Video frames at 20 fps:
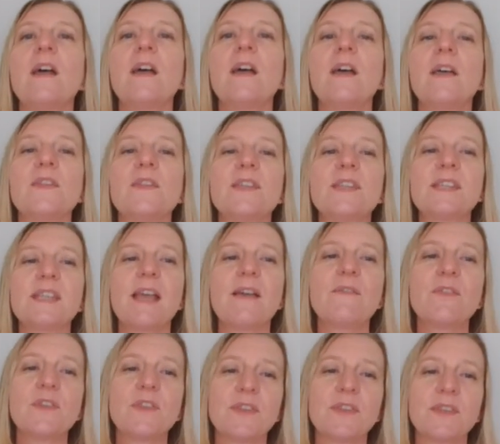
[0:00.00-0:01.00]
The
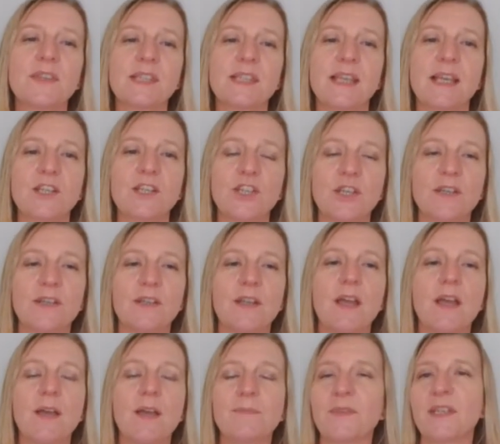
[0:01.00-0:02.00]
seventh
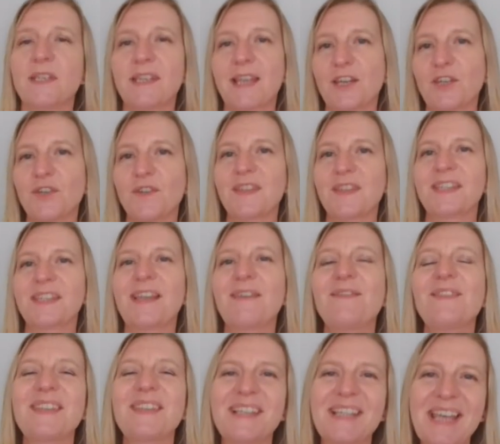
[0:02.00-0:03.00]
the
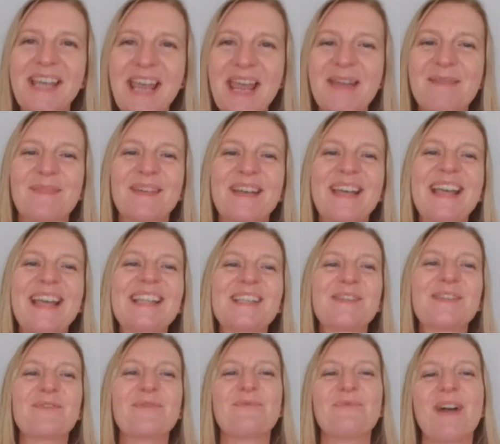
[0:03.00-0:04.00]
seventh tip is
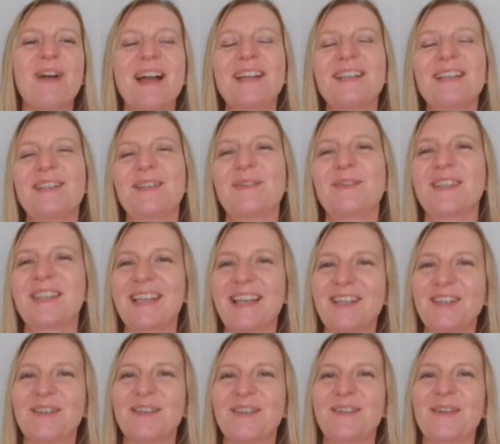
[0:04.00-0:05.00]
to write your
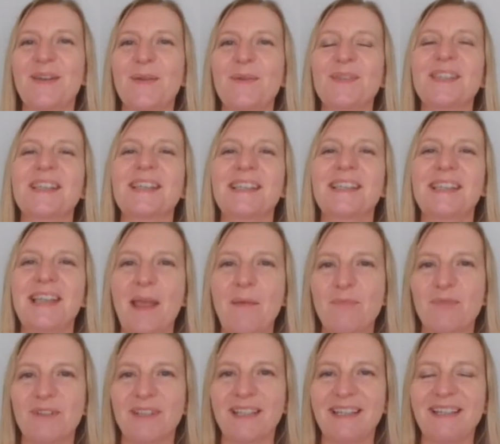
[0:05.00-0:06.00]
session notes
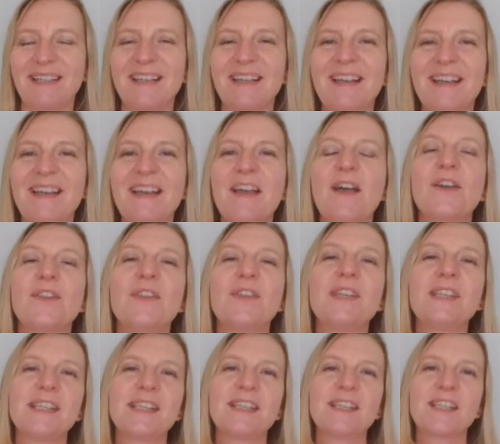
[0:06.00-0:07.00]
separately.
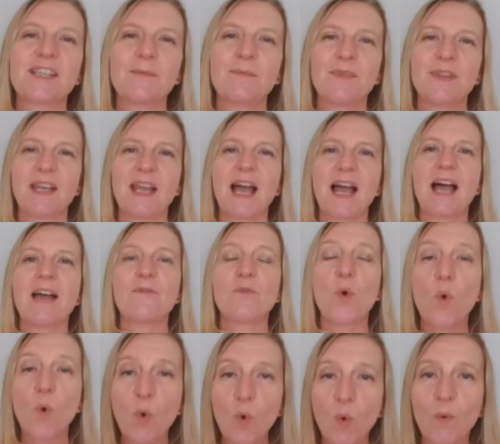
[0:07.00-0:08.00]
This is something I've
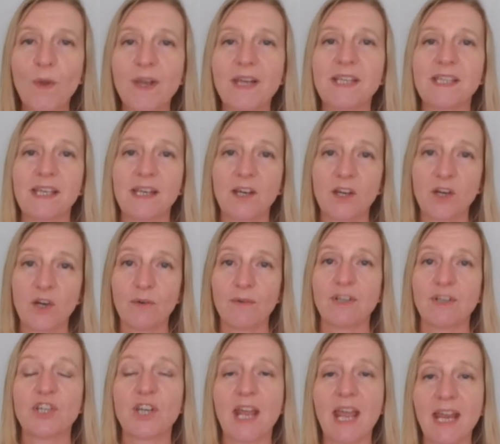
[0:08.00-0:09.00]
always
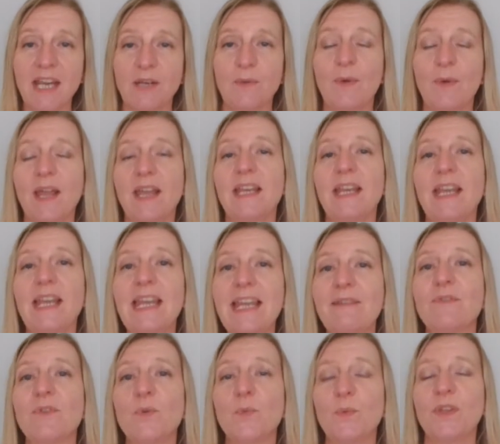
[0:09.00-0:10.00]
encouraged anyway,
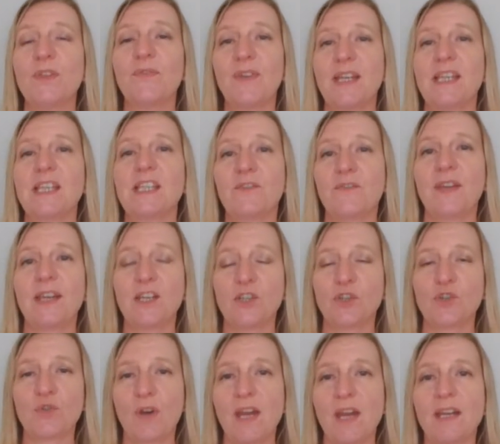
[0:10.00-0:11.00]
even with face-to-face
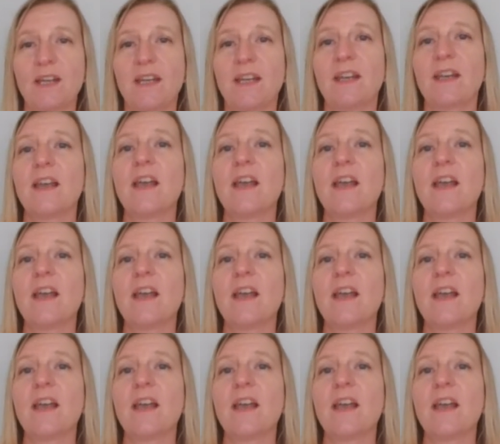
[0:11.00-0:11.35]
training.